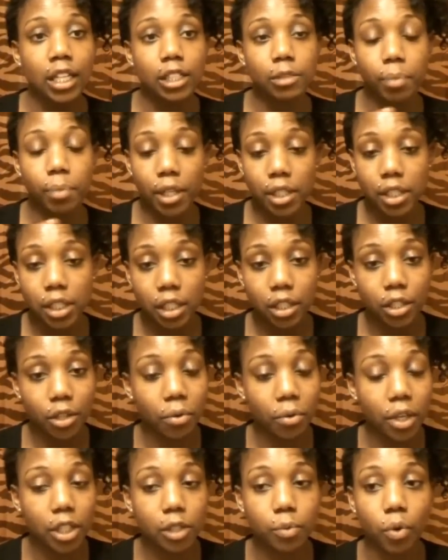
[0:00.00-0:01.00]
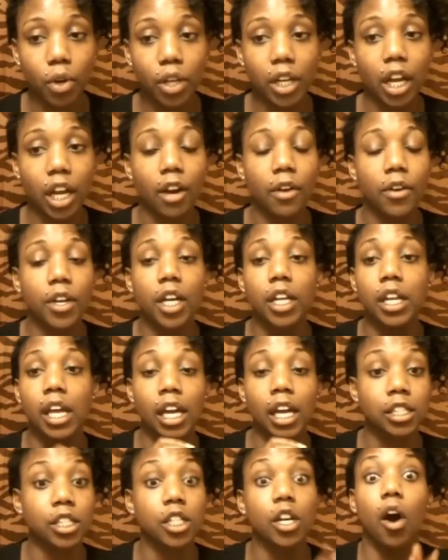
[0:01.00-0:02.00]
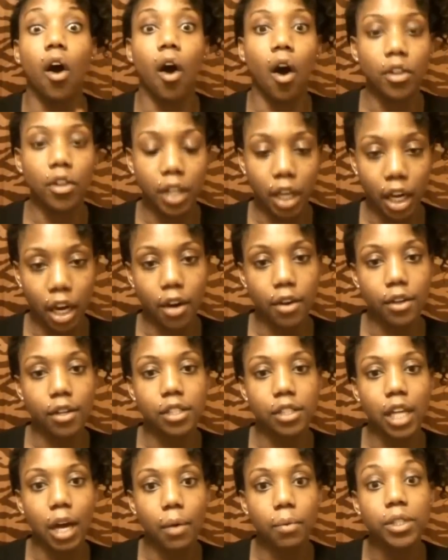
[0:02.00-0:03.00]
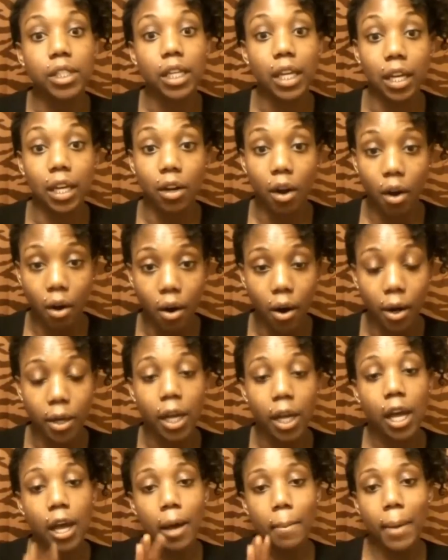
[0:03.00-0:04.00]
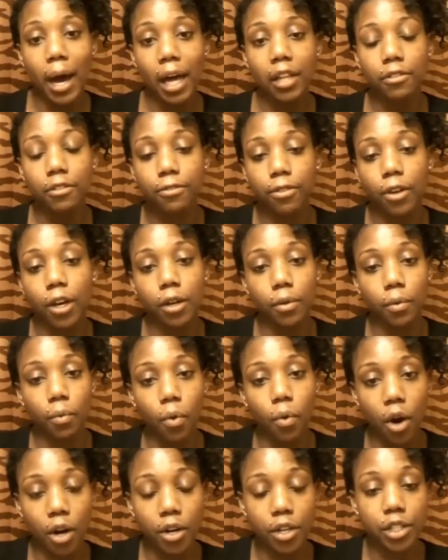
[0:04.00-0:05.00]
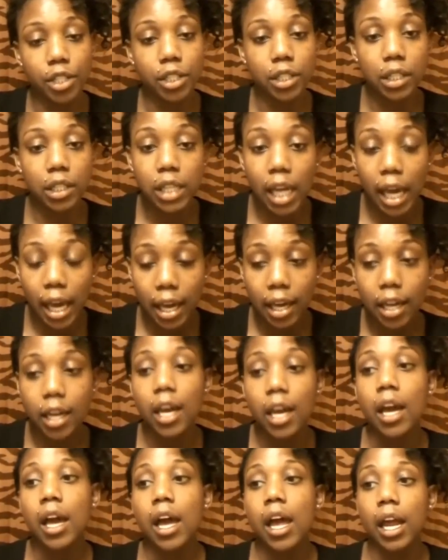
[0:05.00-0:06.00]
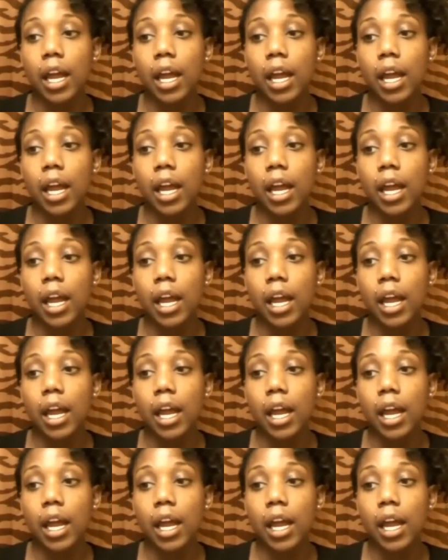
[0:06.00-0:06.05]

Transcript: especially in the Greenspoint area, and actually all the areas that was hit hard by the flooding waters today,